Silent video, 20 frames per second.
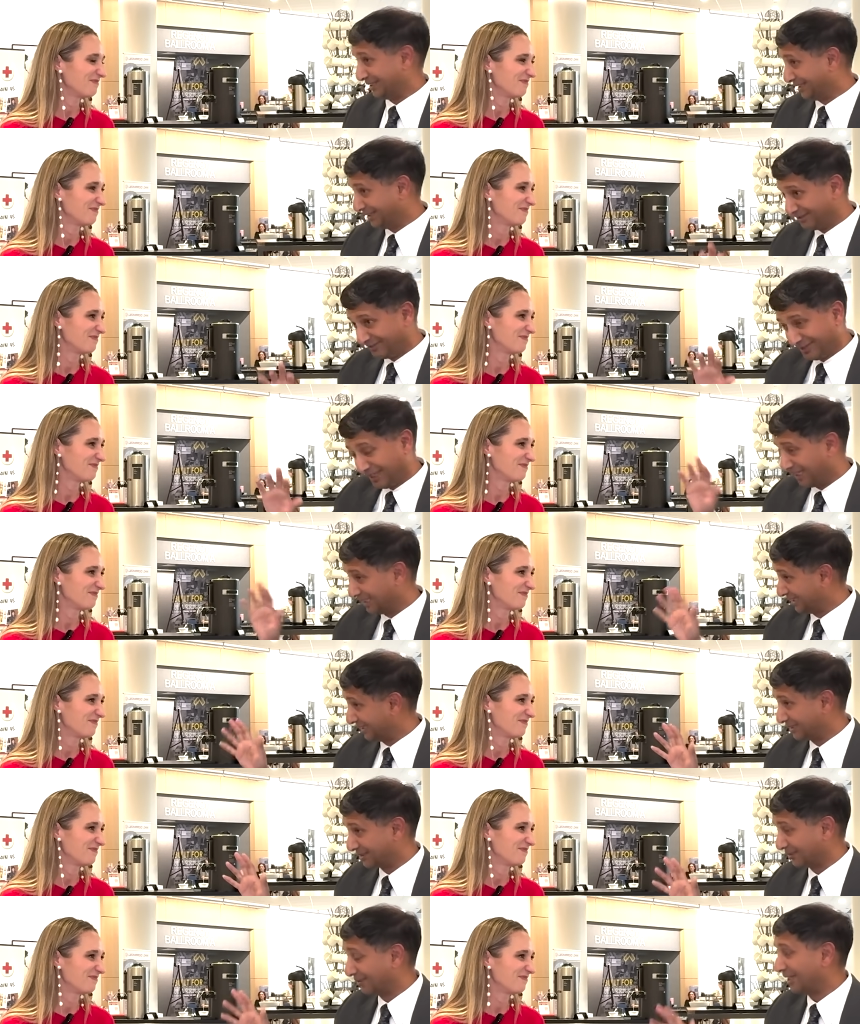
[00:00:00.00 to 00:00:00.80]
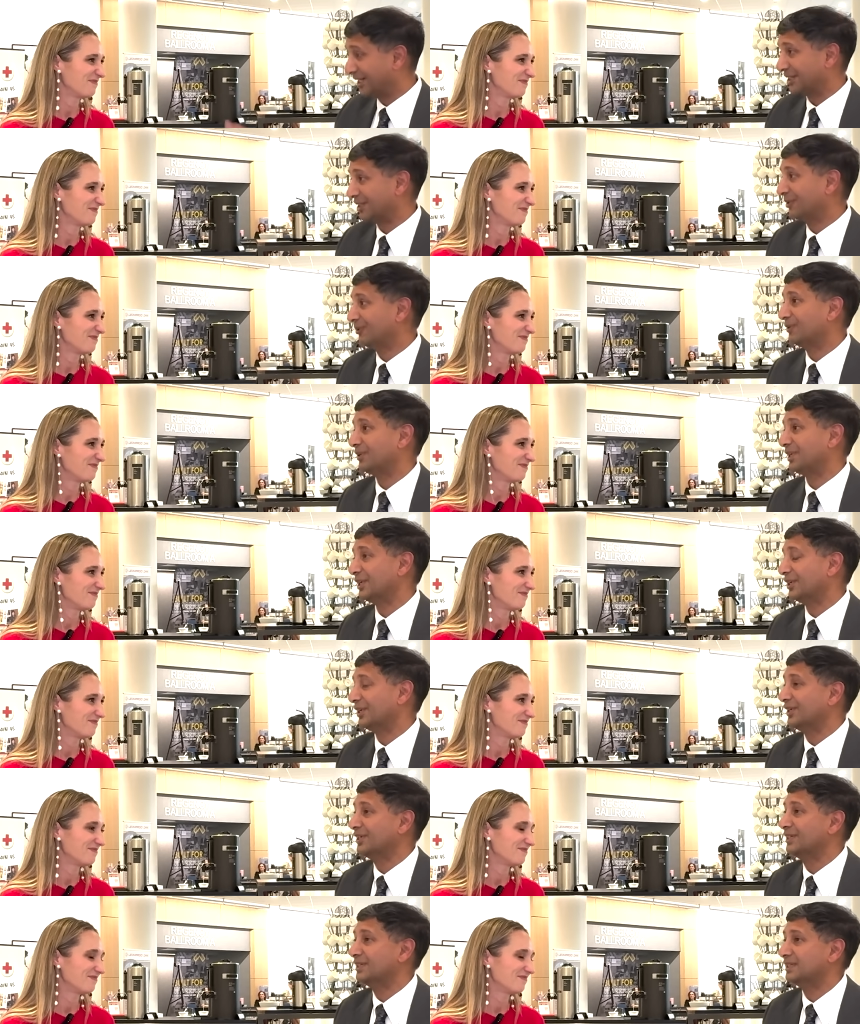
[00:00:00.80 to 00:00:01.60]
Speaker 1: you've got this great
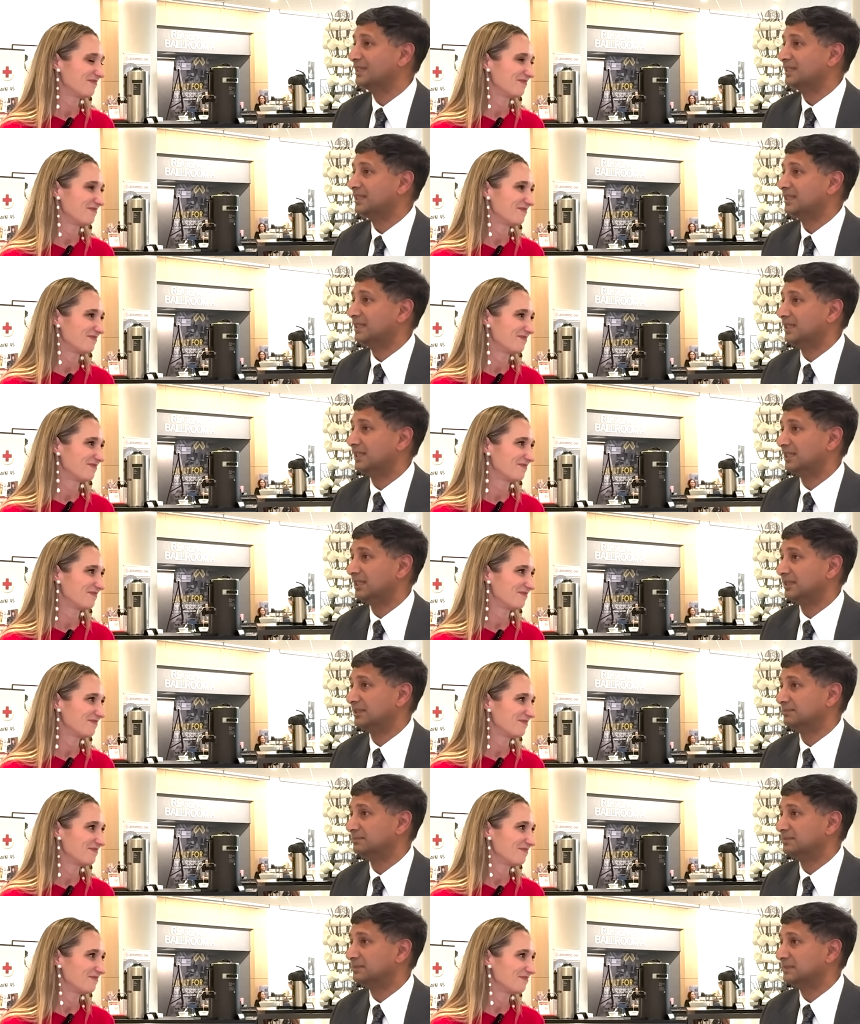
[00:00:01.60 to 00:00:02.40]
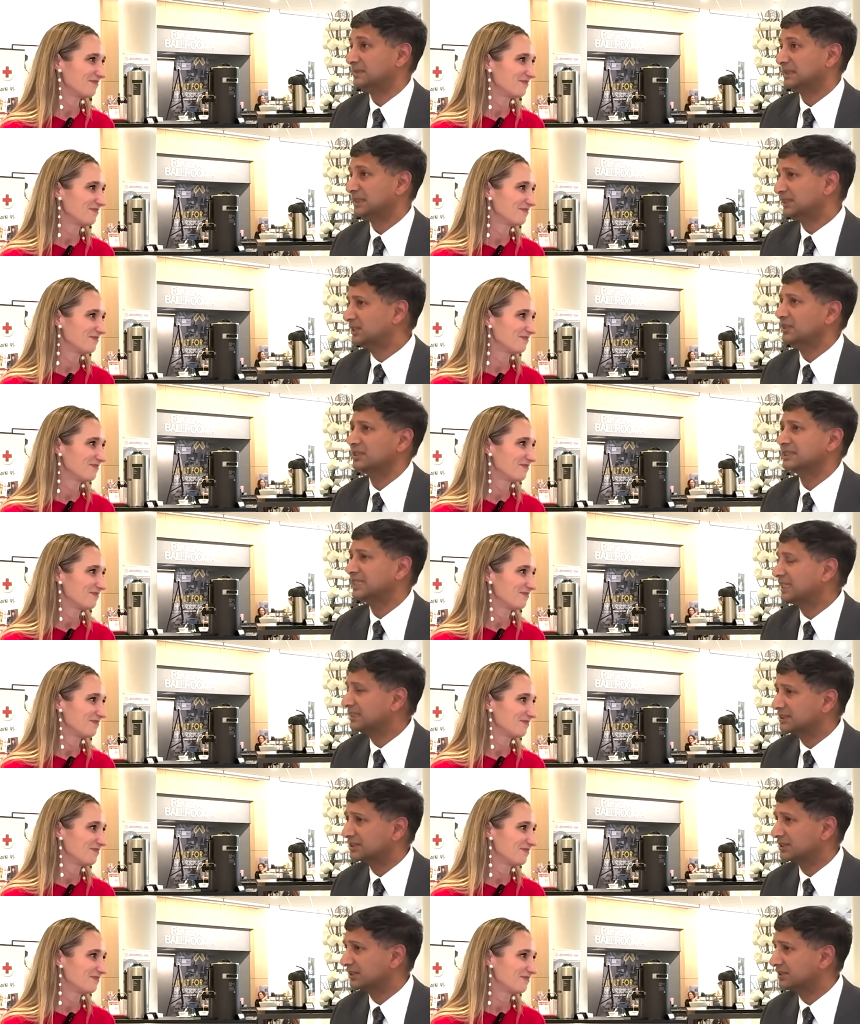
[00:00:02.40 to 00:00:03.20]
career. Um, turns
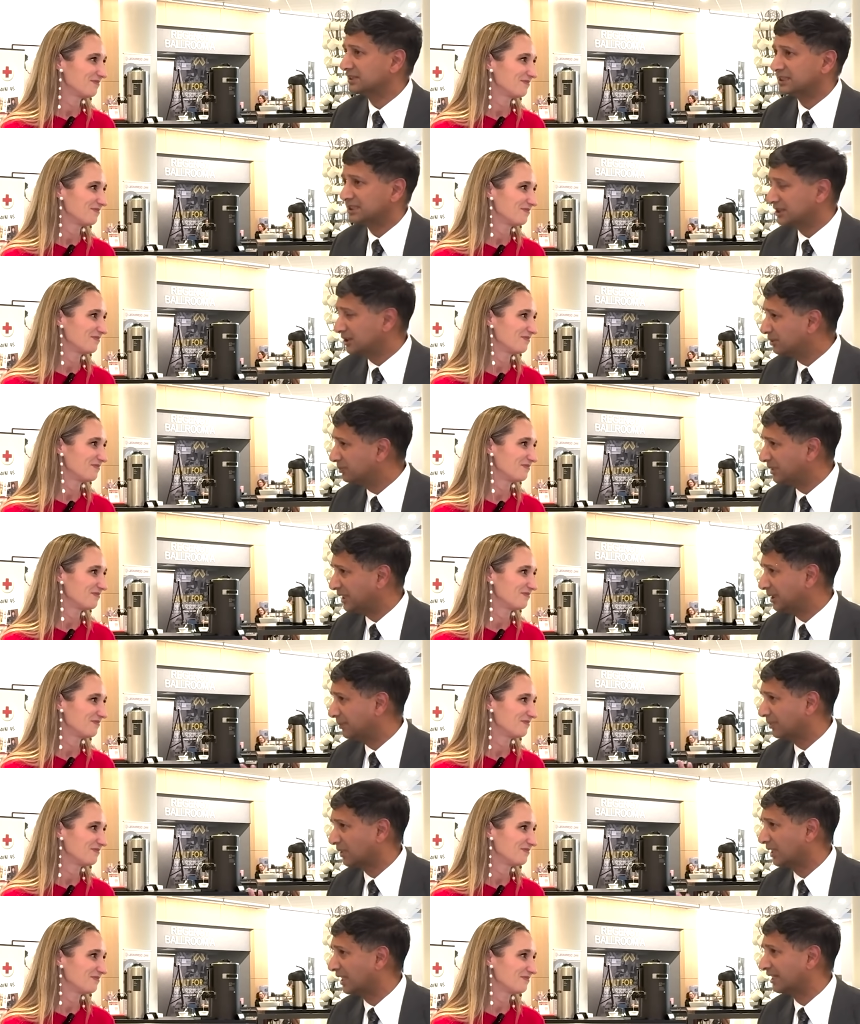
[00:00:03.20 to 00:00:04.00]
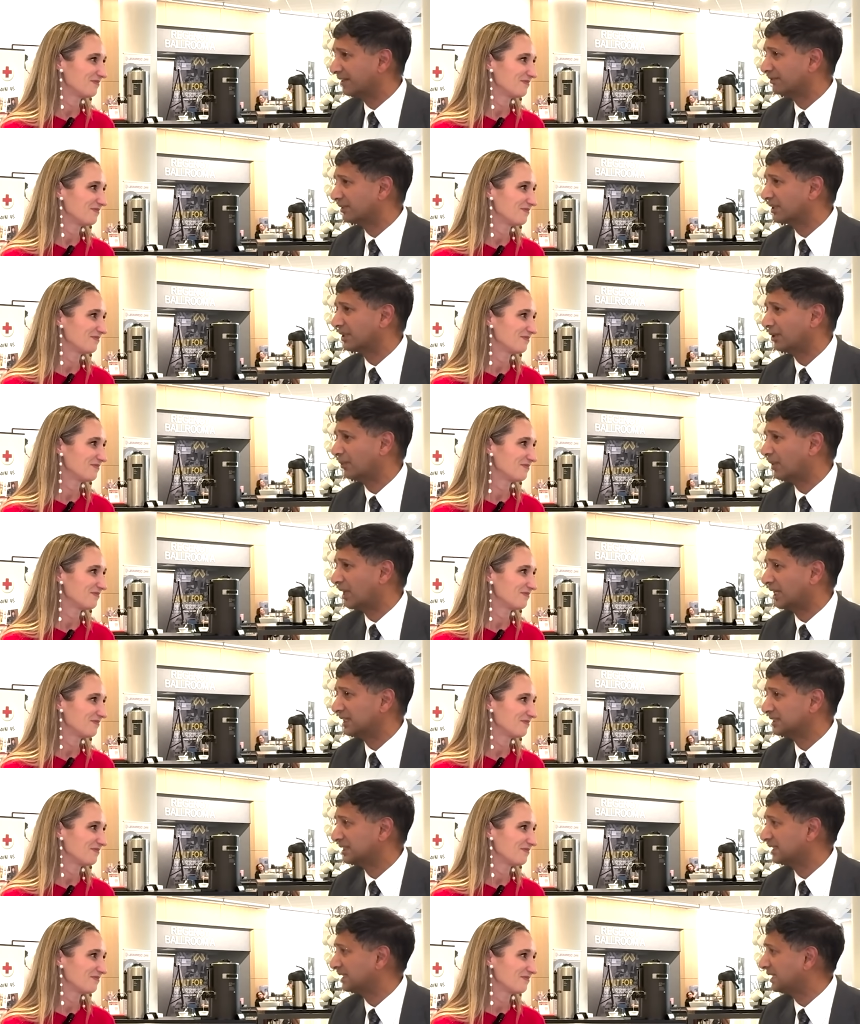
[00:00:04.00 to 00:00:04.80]
out there's only two people I ever go
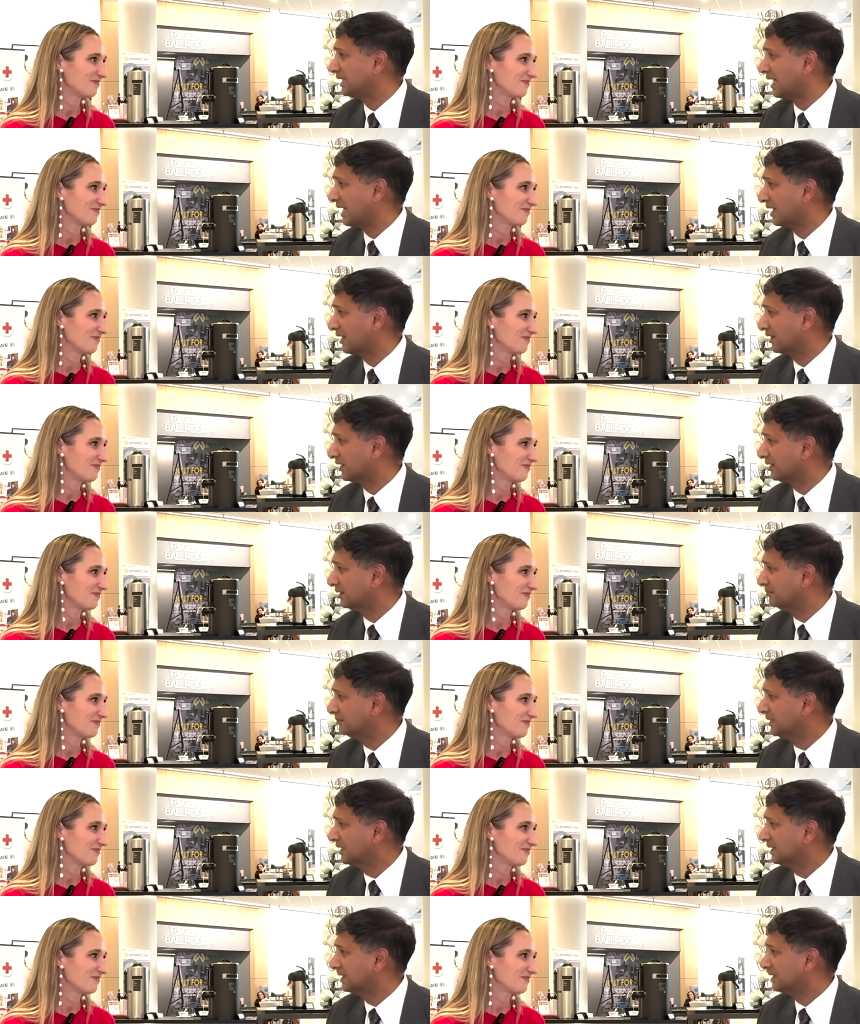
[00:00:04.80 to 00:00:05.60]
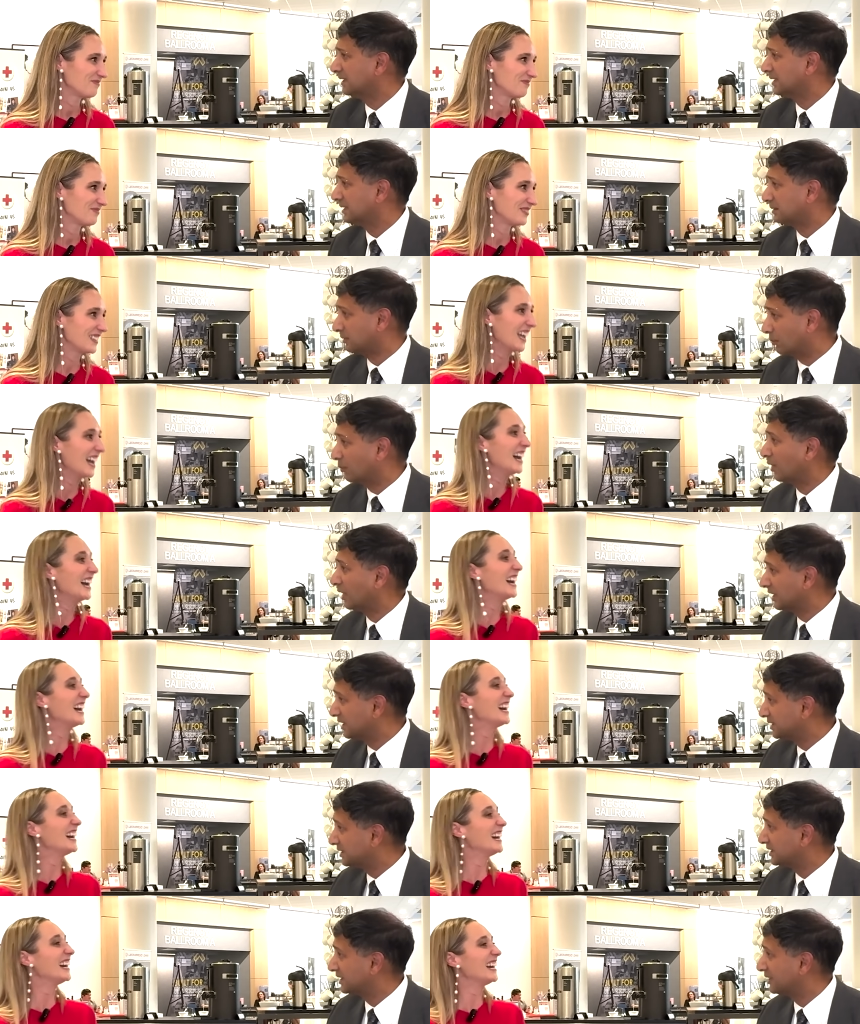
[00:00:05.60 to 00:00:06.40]
watch at the Anthem.
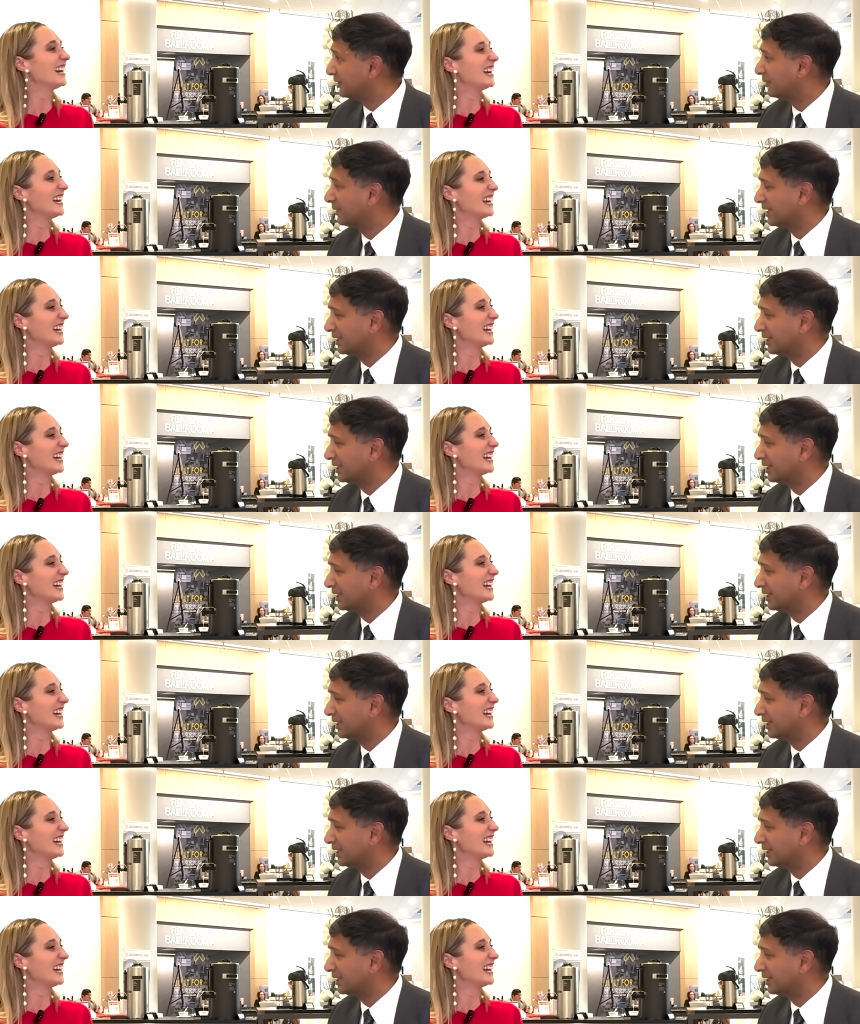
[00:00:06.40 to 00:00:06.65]
One is you,